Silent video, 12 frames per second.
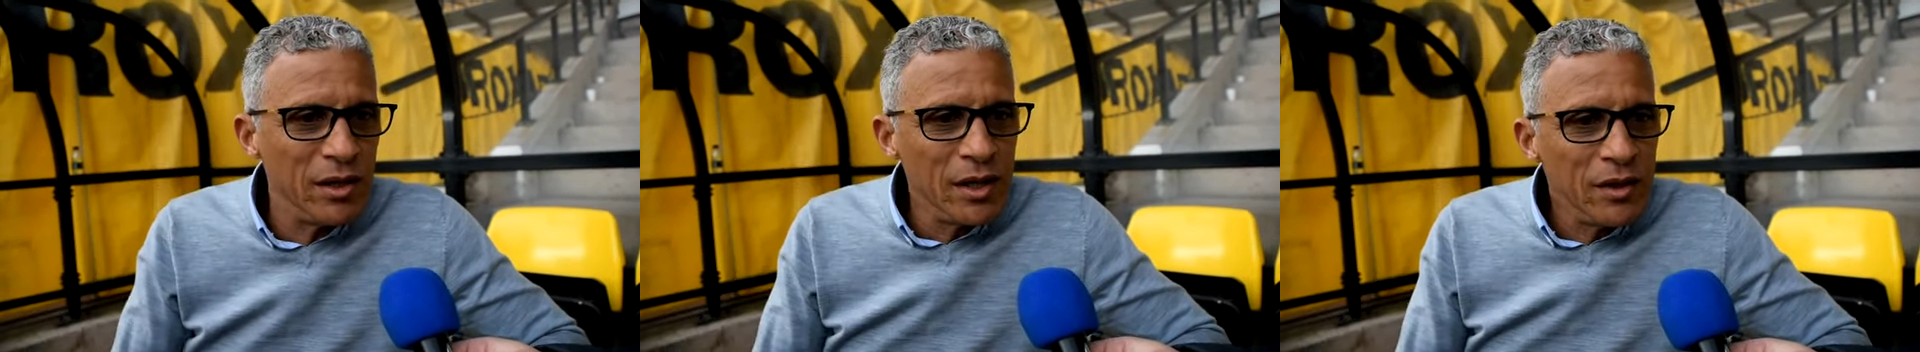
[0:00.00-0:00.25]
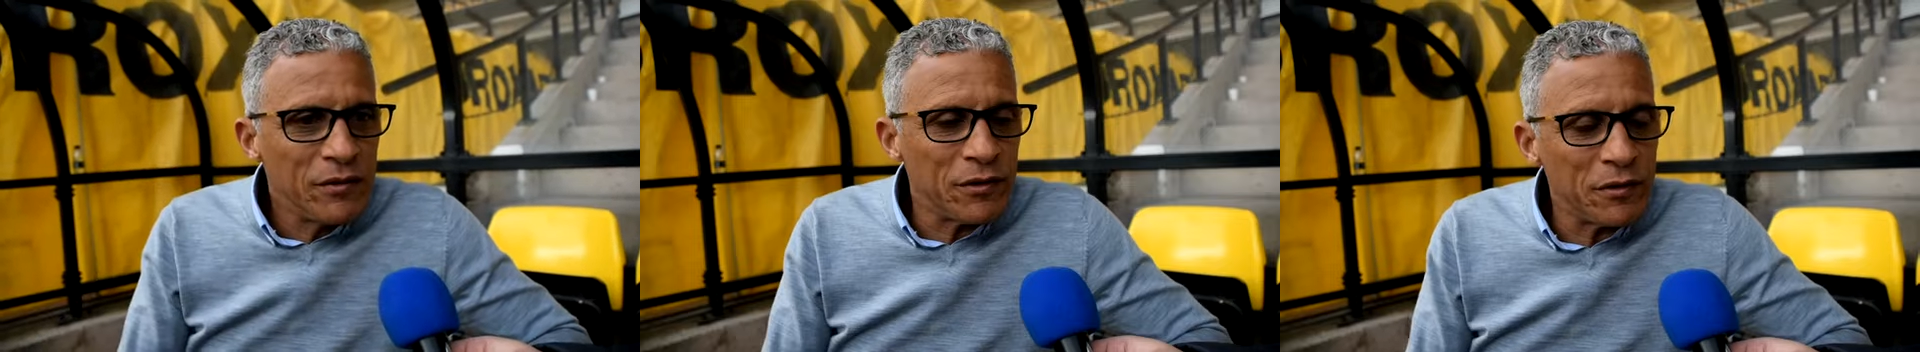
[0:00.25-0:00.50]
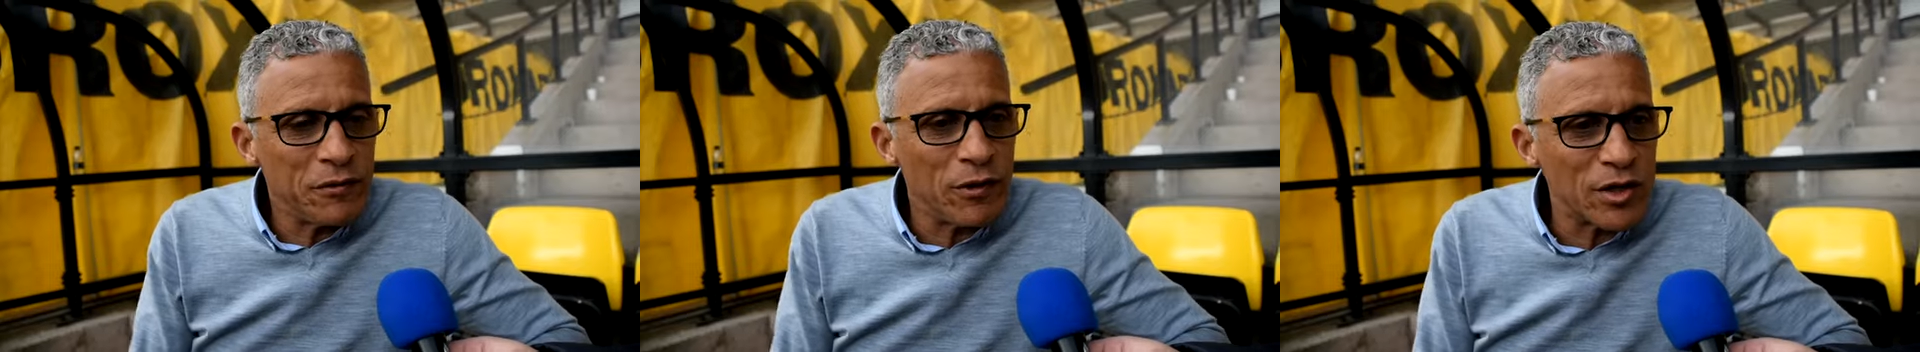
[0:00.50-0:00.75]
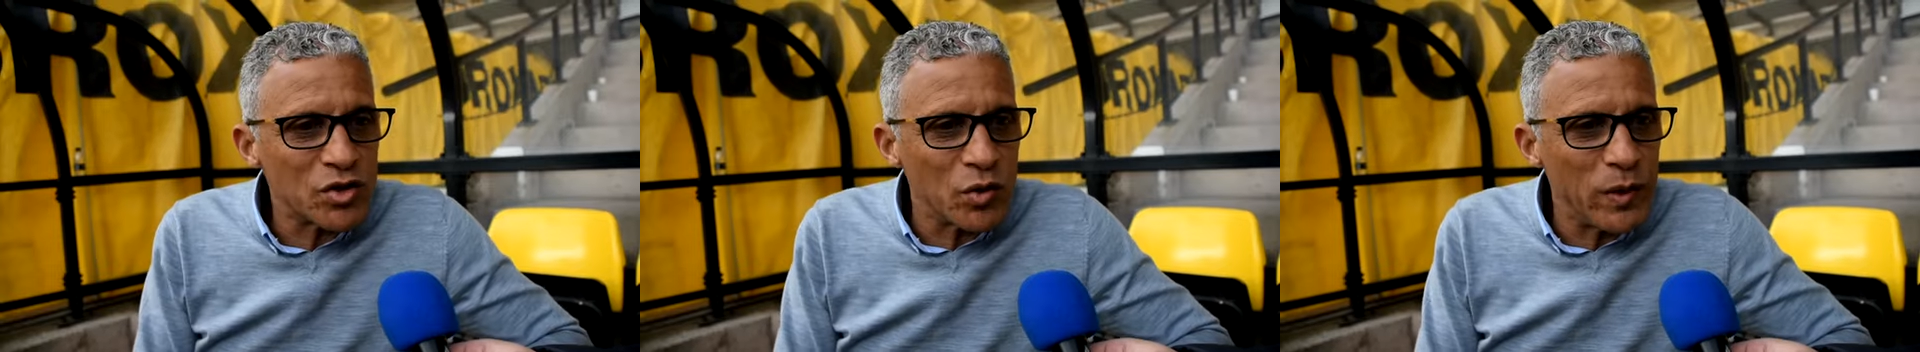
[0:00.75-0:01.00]
for, for,
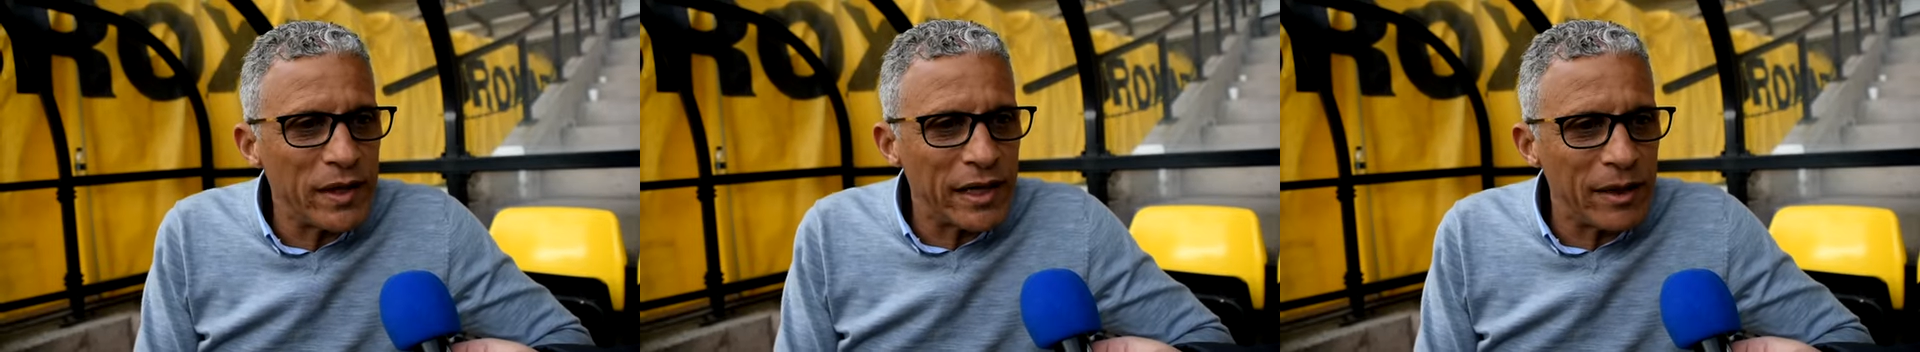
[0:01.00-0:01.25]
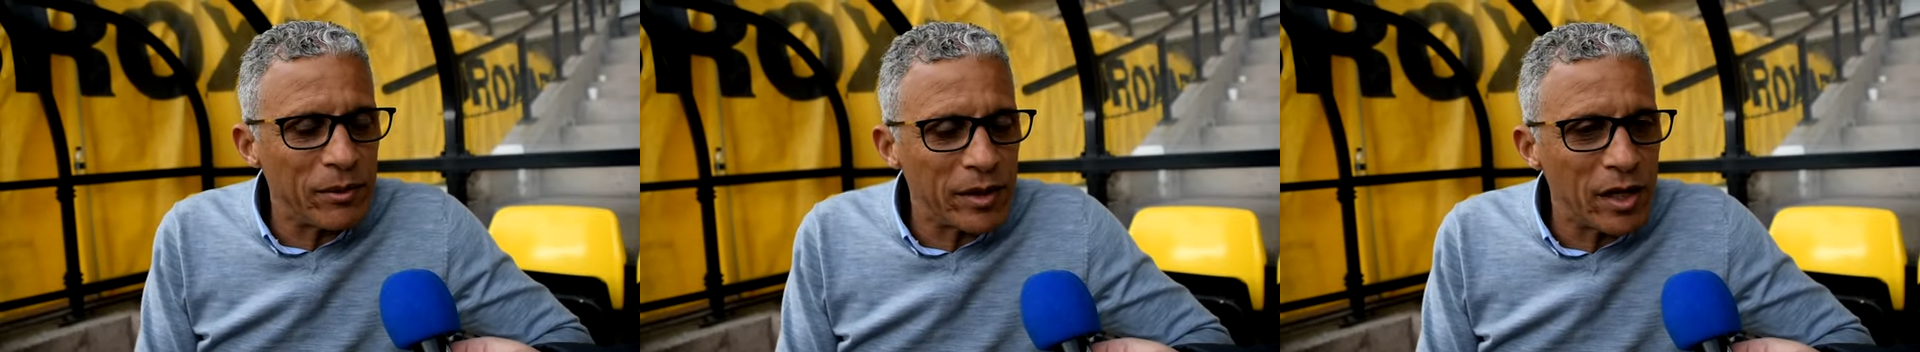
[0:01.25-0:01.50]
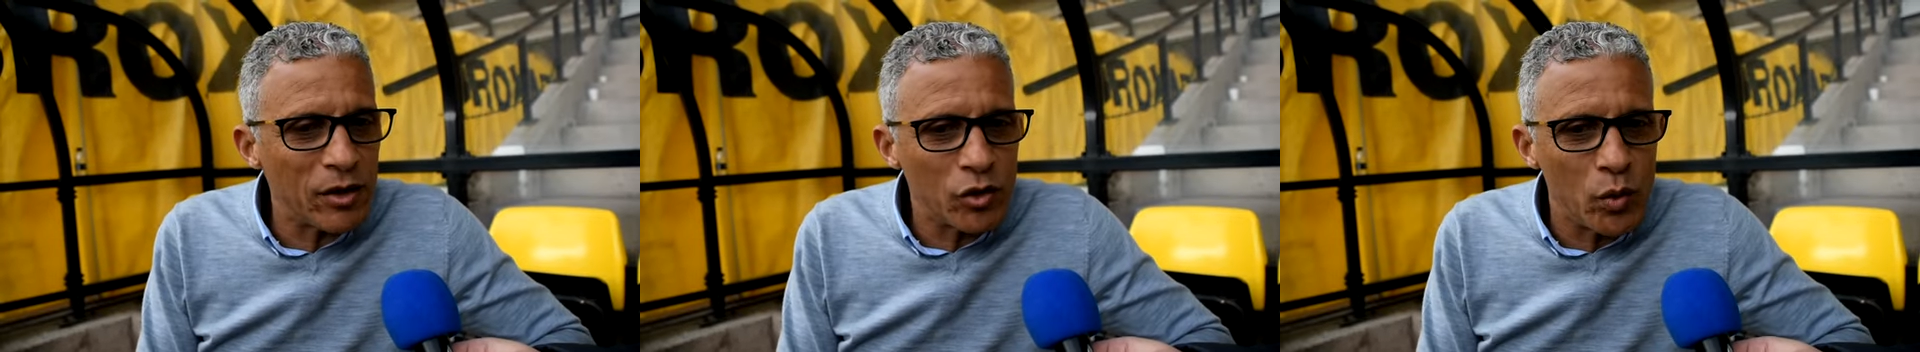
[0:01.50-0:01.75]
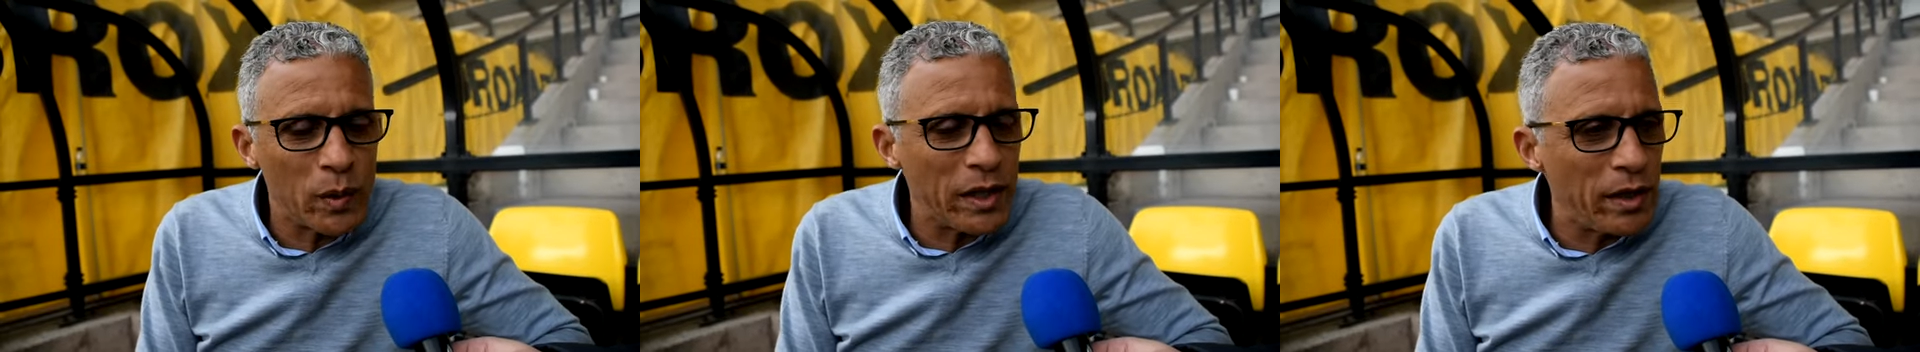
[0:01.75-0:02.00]
us to win the game today. I
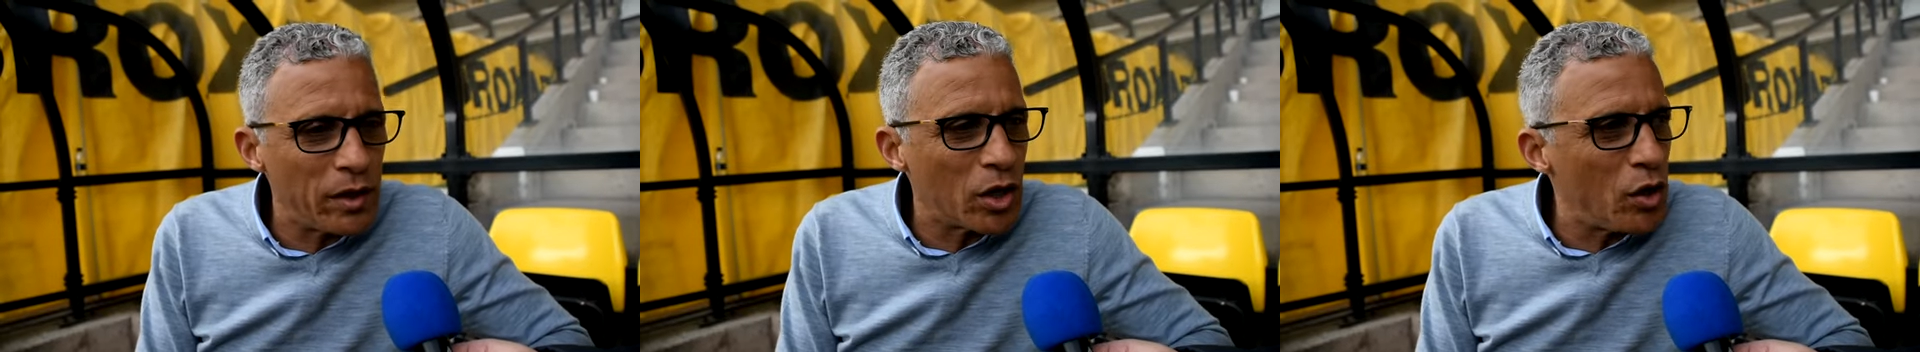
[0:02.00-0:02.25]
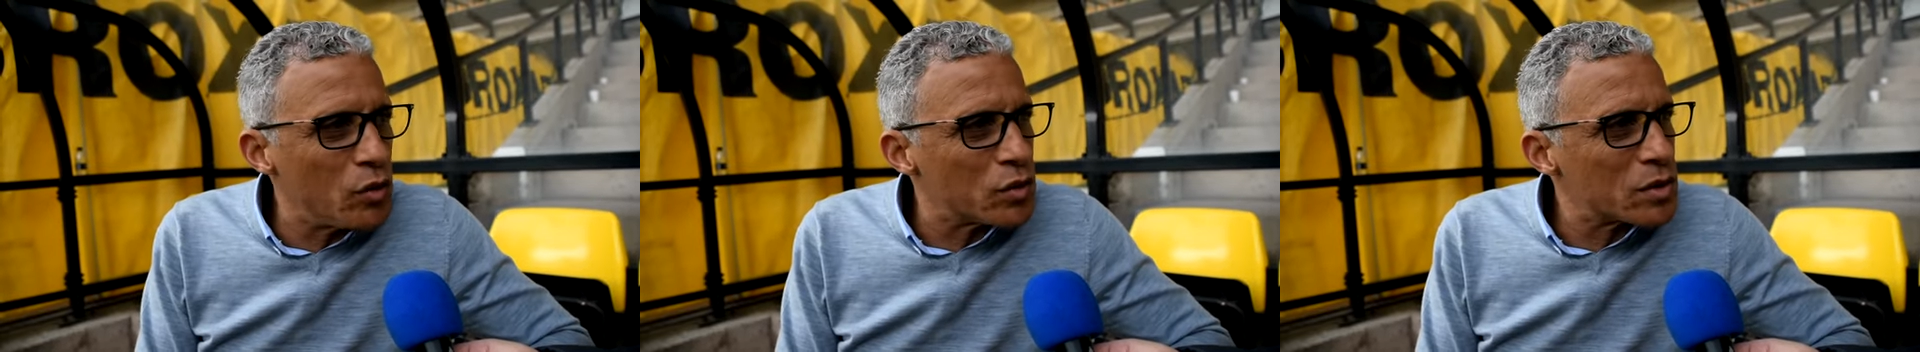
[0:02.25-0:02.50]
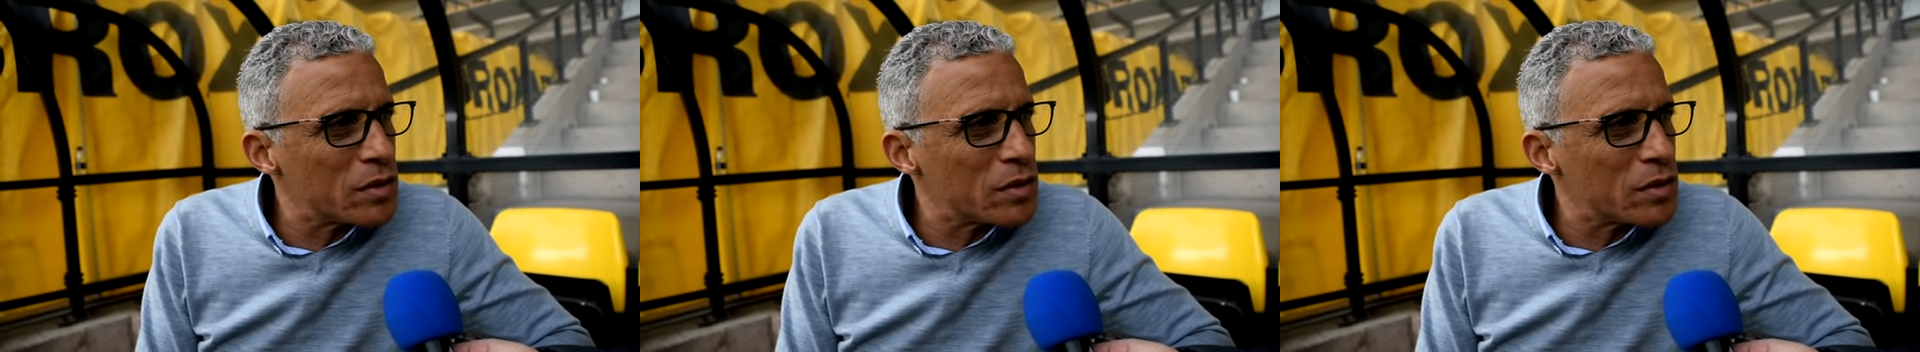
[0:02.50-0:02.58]
thought we needed goals,